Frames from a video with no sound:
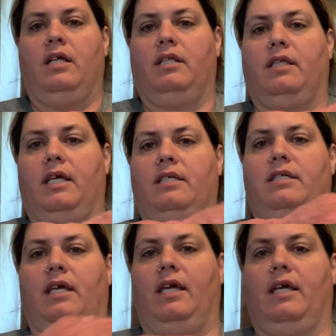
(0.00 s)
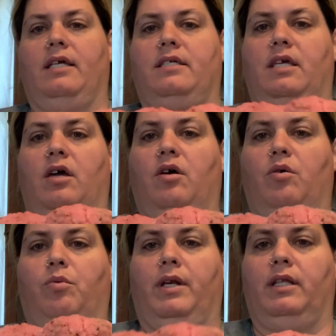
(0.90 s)
this is
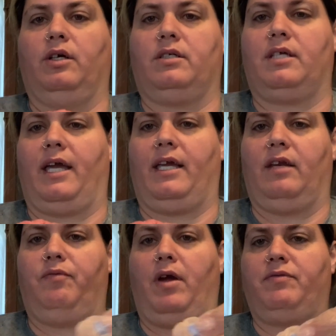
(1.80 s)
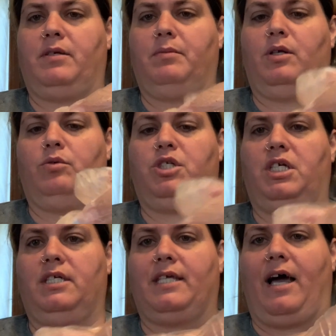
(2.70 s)
what it looks like. And if you have some little
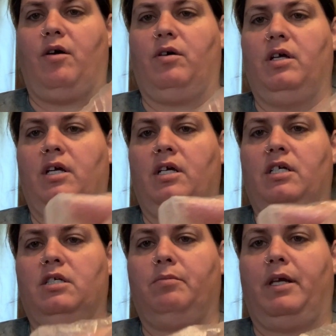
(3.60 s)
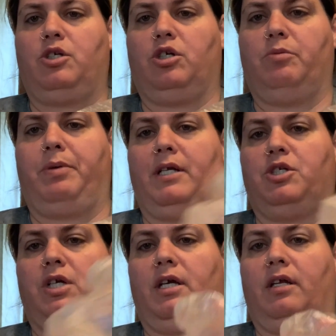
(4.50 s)
cheese out, make sure you
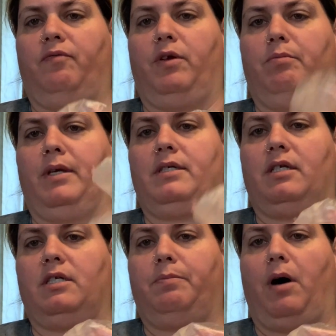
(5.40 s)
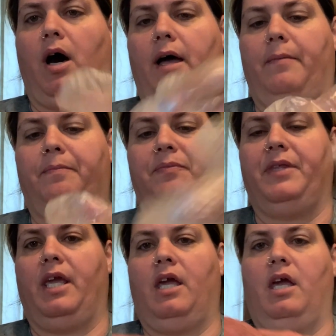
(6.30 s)
pinch it if you missed a spot.
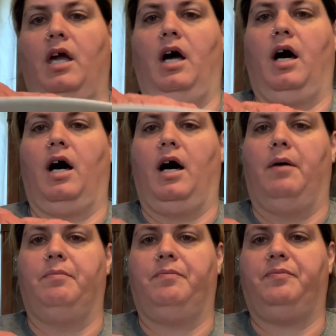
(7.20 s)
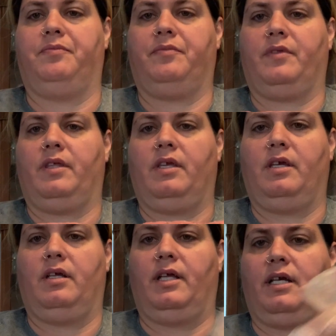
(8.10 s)

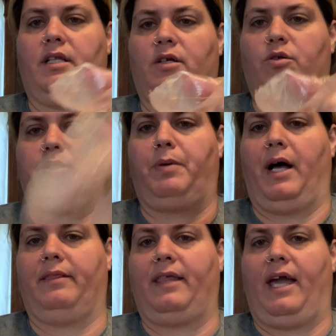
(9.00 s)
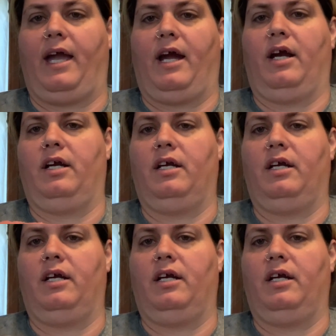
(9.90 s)
Like a little spot there.